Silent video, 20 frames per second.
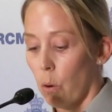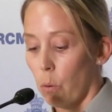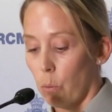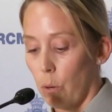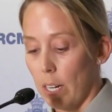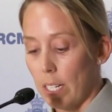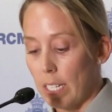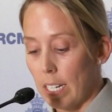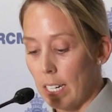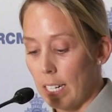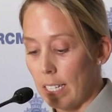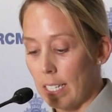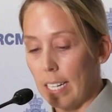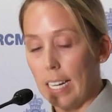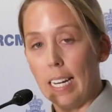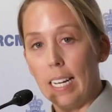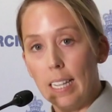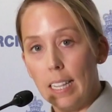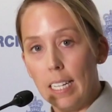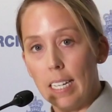Residents
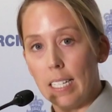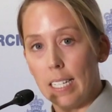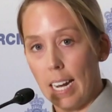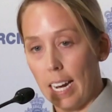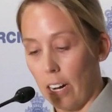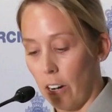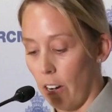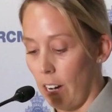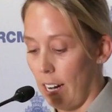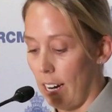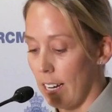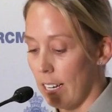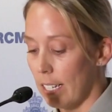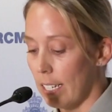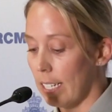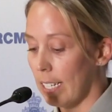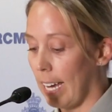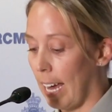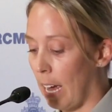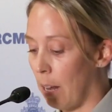in these
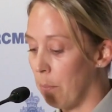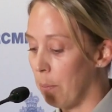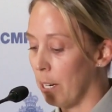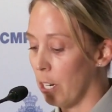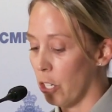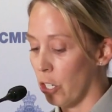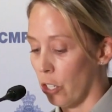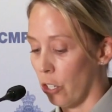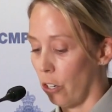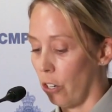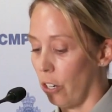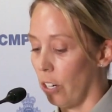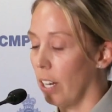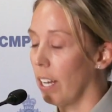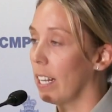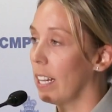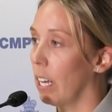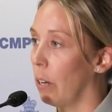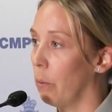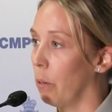areas can be assured
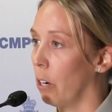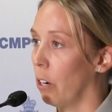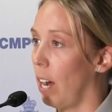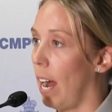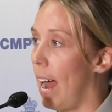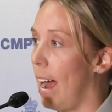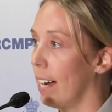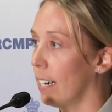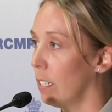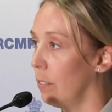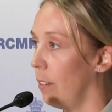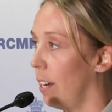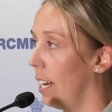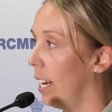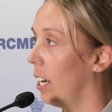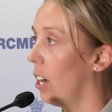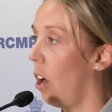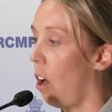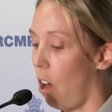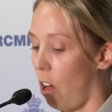that we are
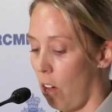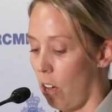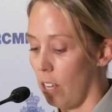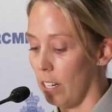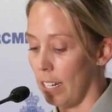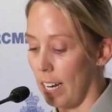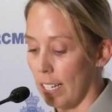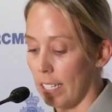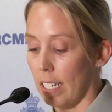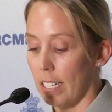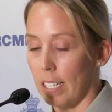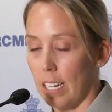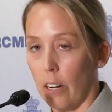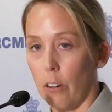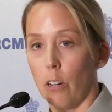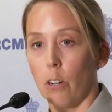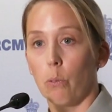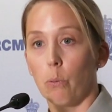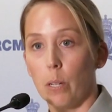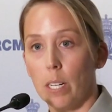activating all
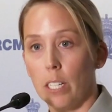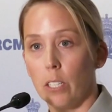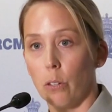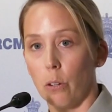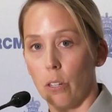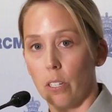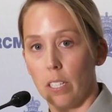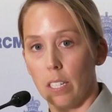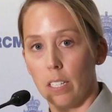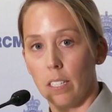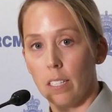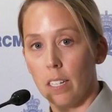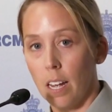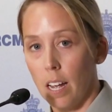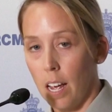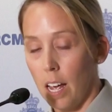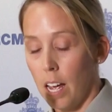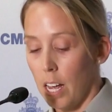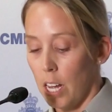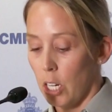necessary resources
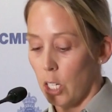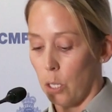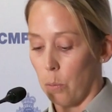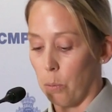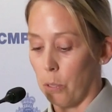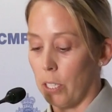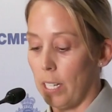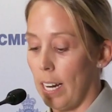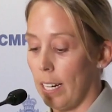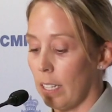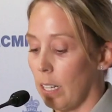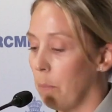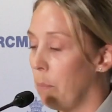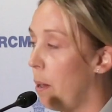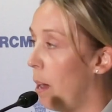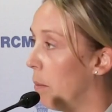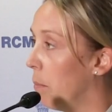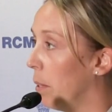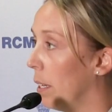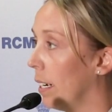to protect the
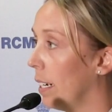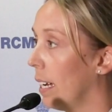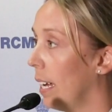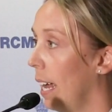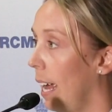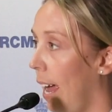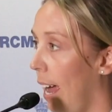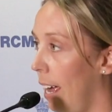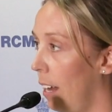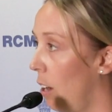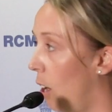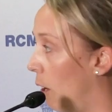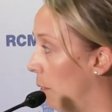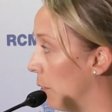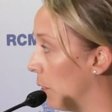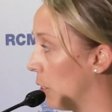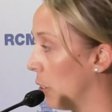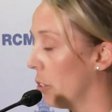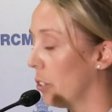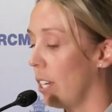public and
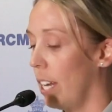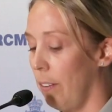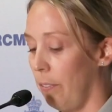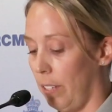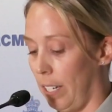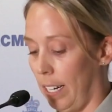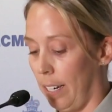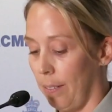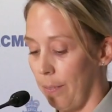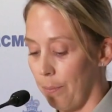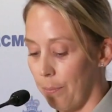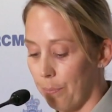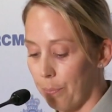officer safety.